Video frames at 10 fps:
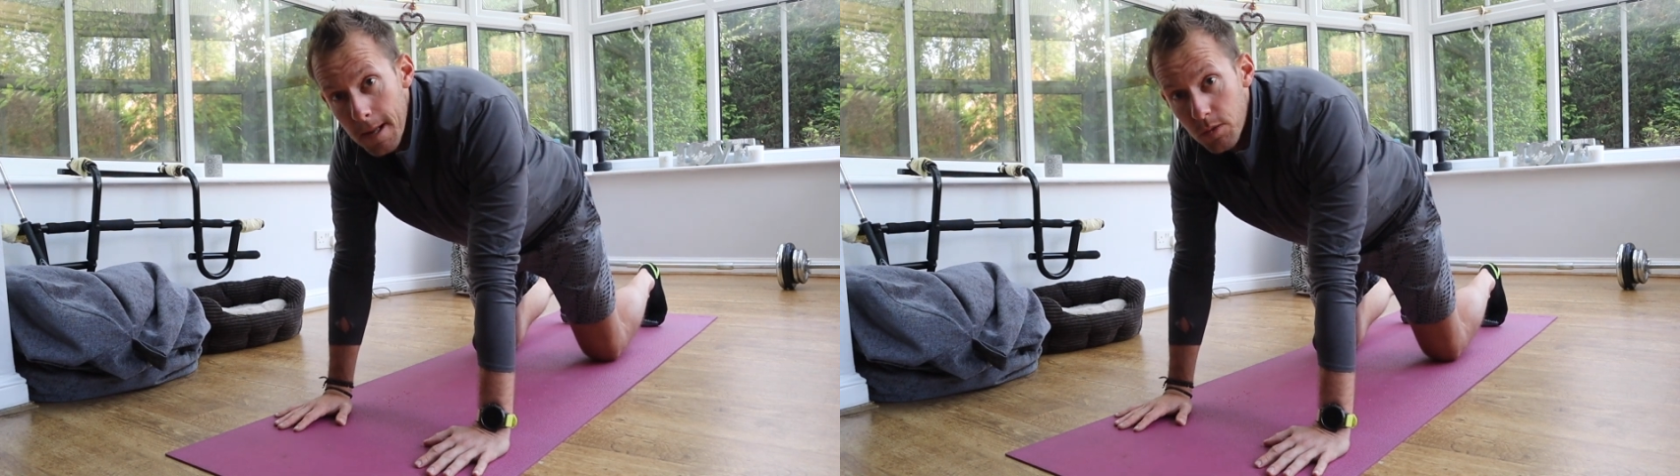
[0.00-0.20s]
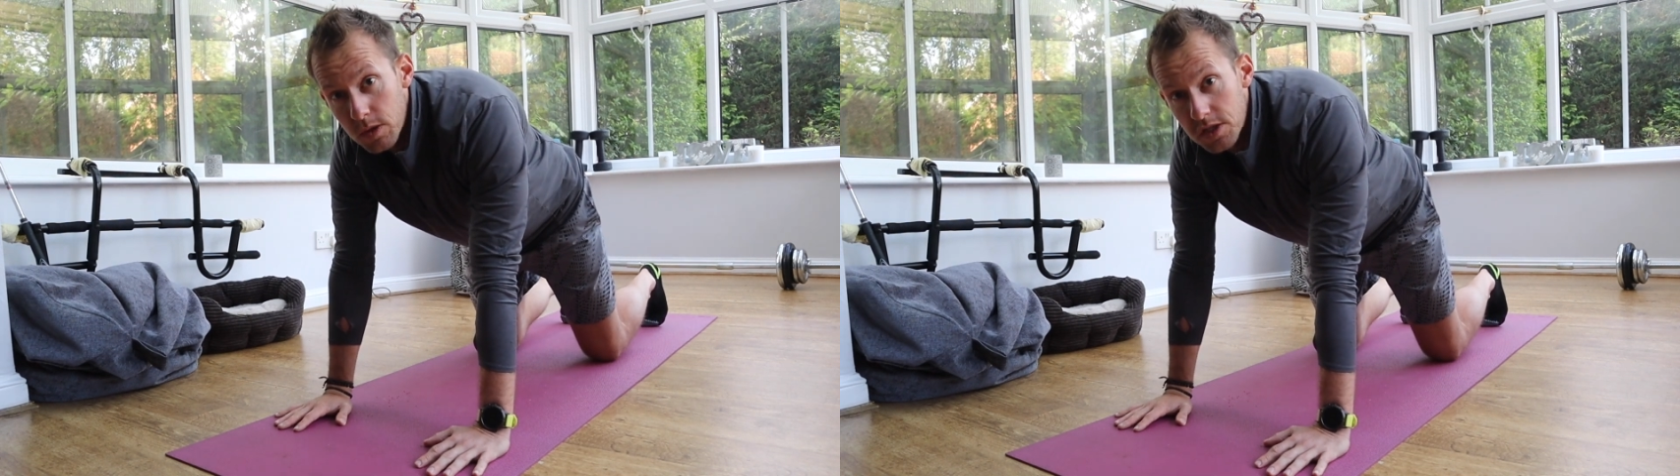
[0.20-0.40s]

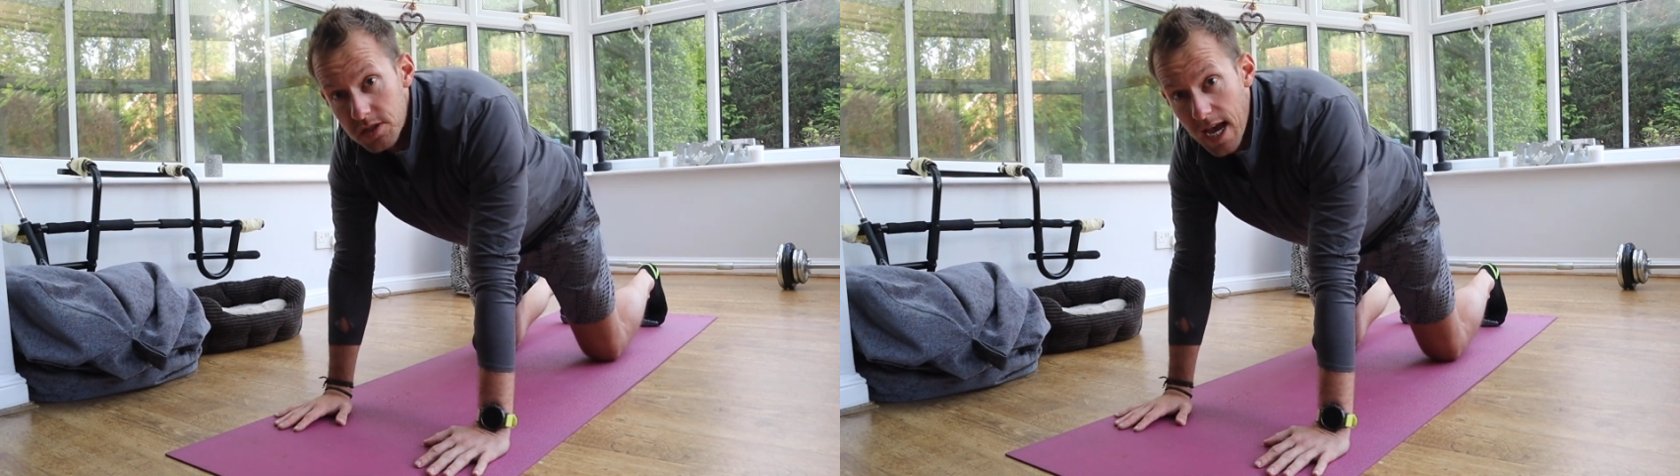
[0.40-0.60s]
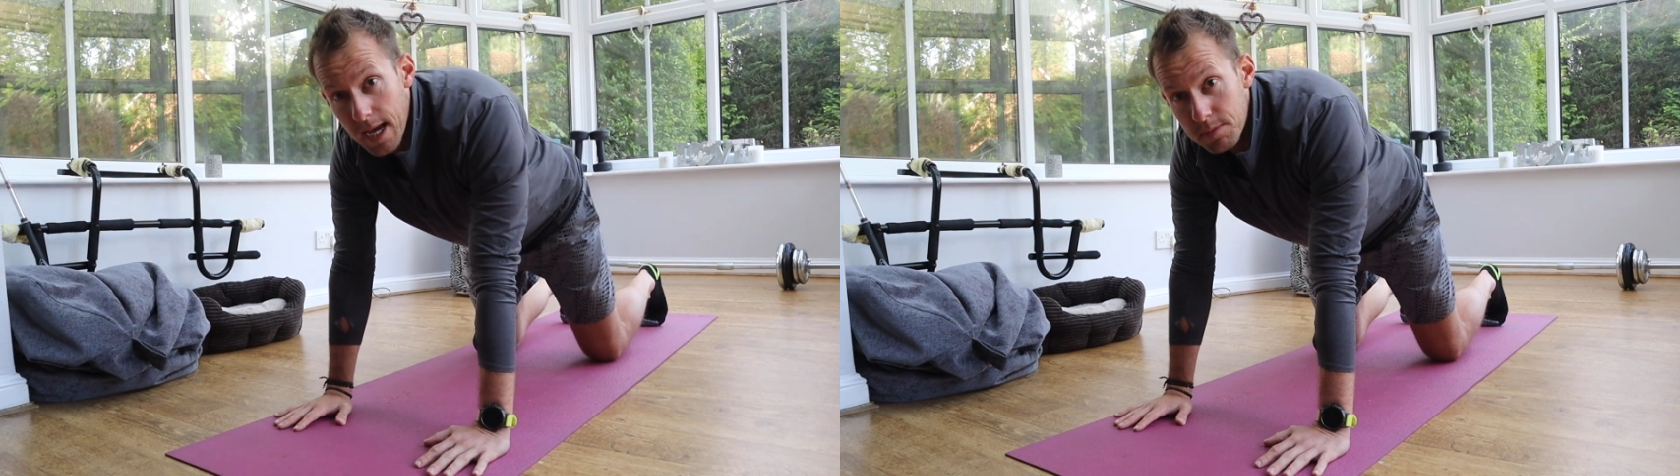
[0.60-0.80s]
which
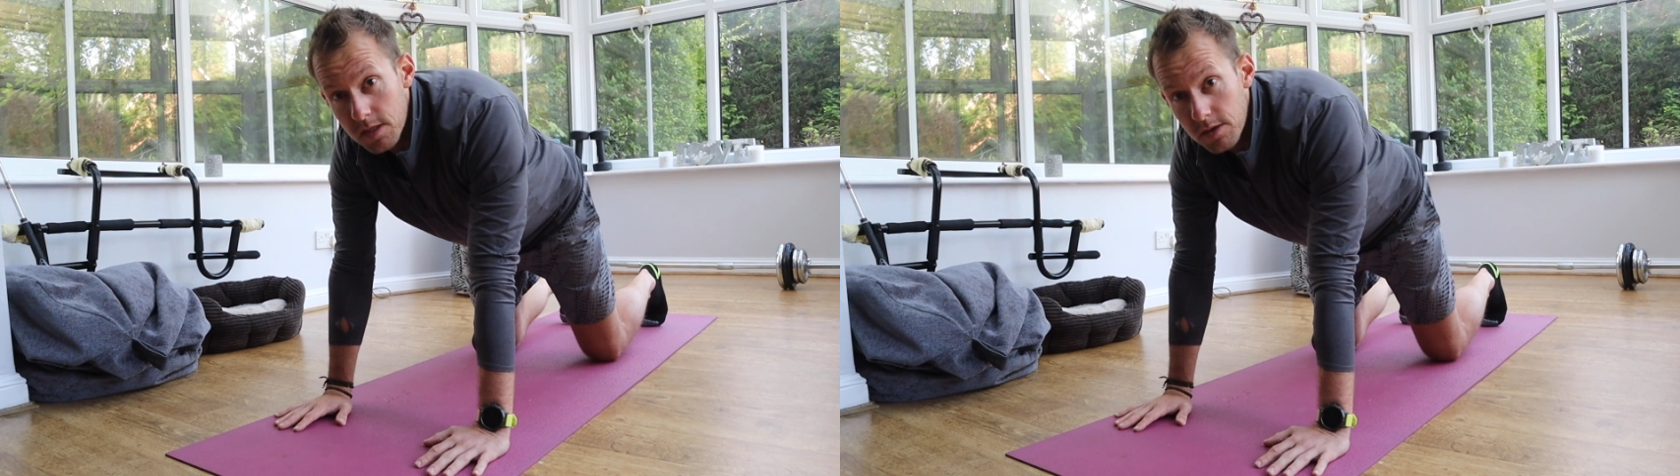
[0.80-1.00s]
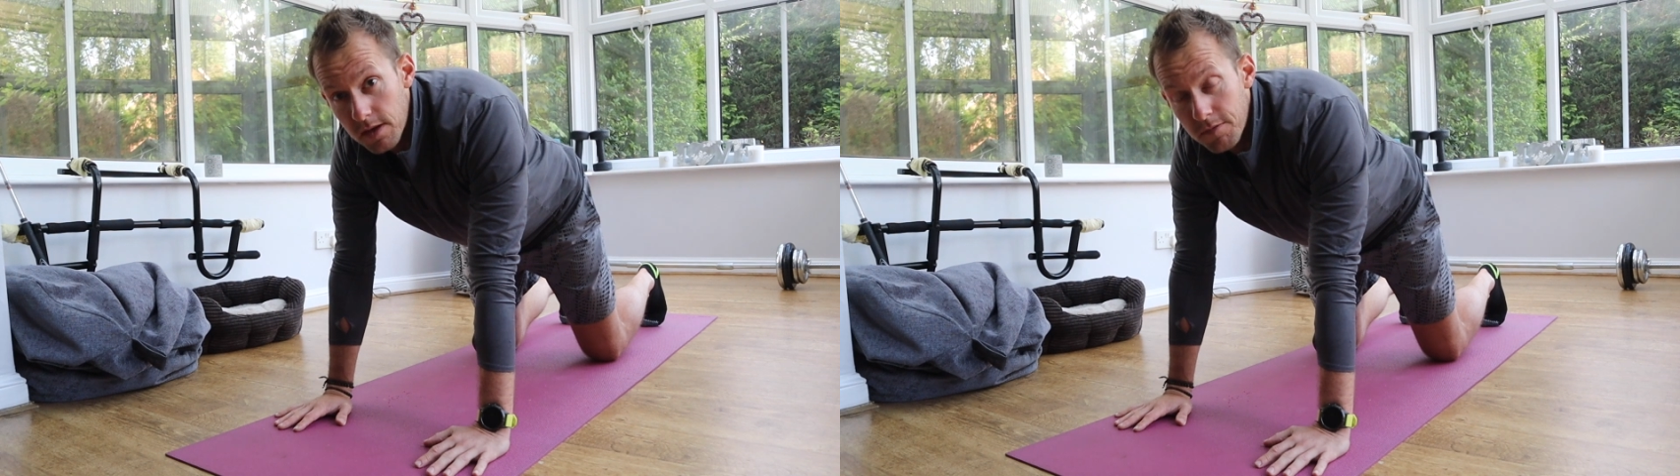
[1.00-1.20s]
is
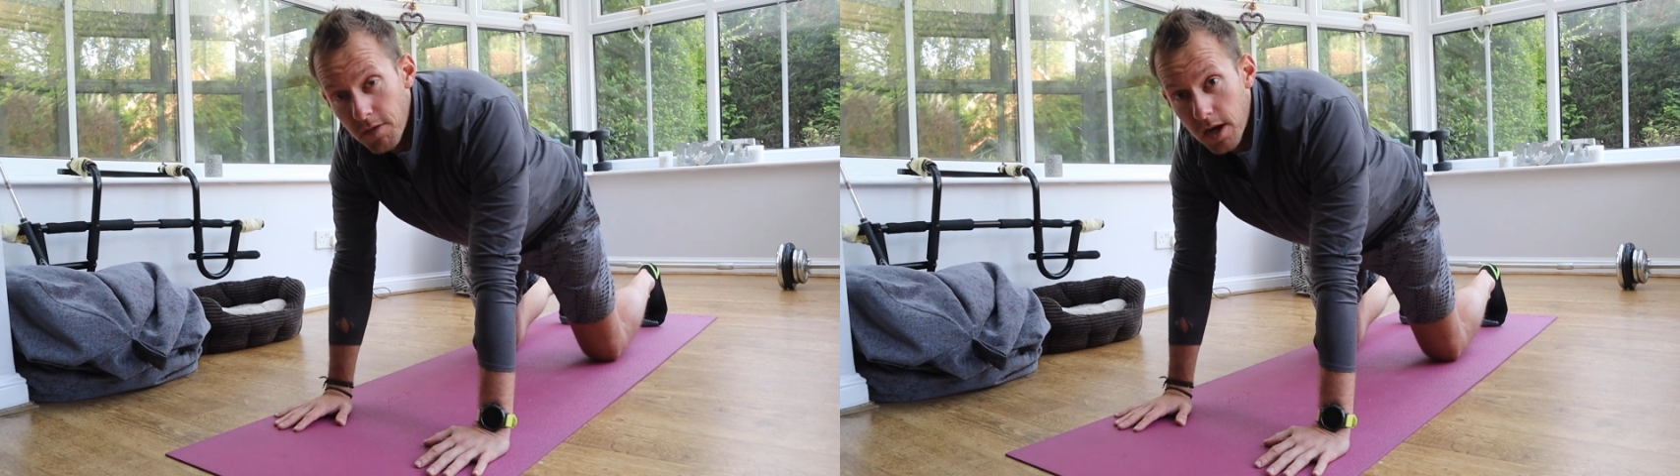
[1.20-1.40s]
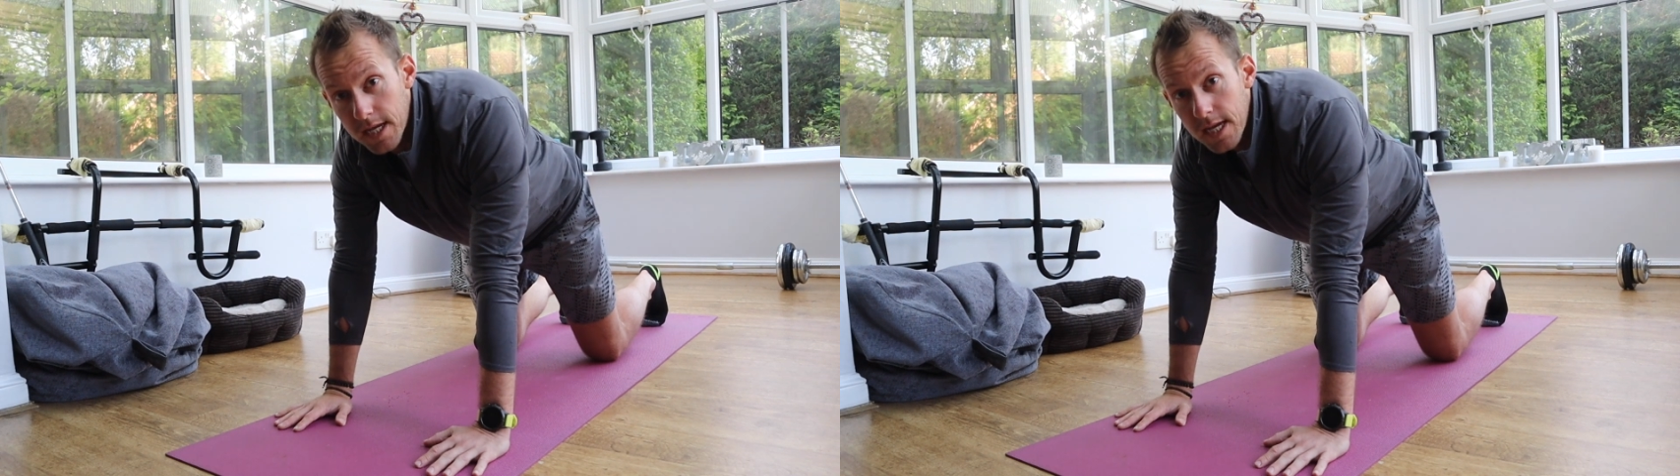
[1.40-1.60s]
absolutely
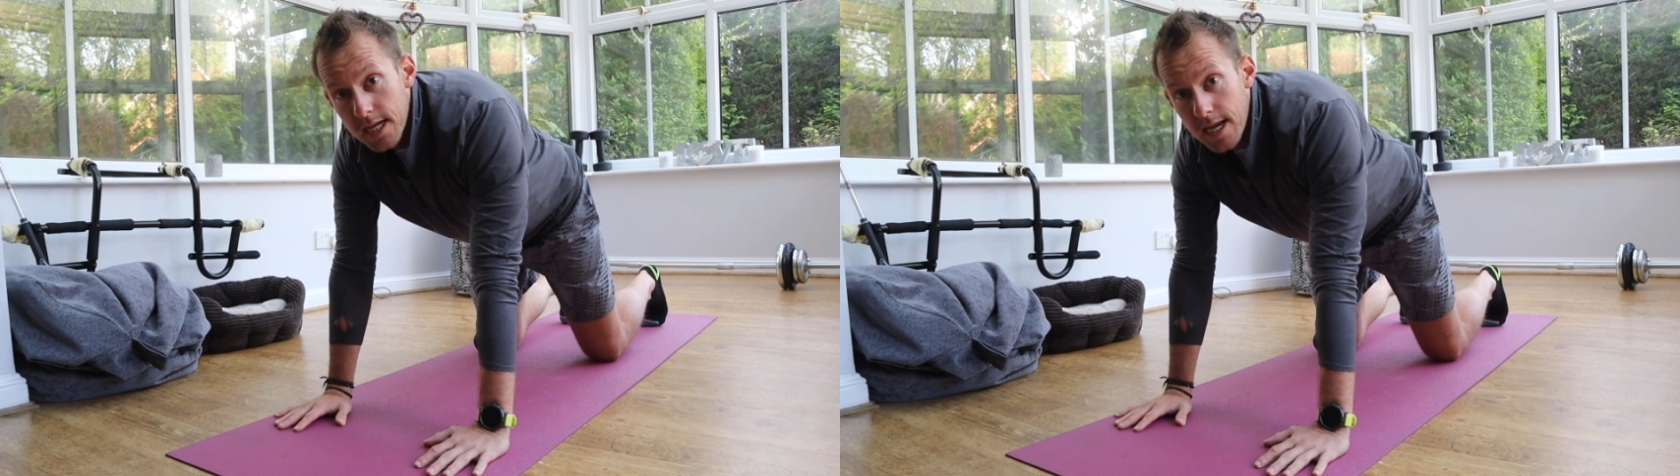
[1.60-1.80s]
fine.